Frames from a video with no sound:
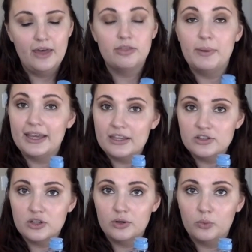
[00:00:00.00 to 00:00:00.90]
The baking
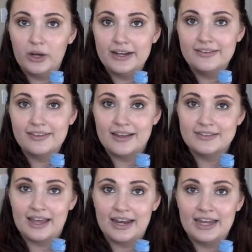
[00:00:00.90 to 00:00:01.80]
soda one
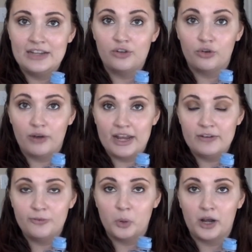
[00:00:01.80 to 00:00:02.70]
says that it is great
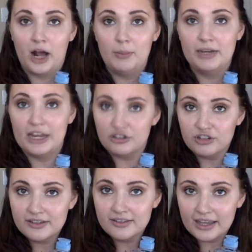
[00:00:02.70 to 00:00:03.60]
for
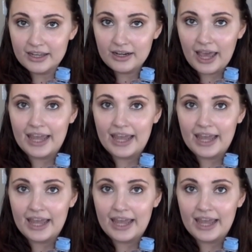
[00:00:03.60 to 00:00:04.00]
combination skin,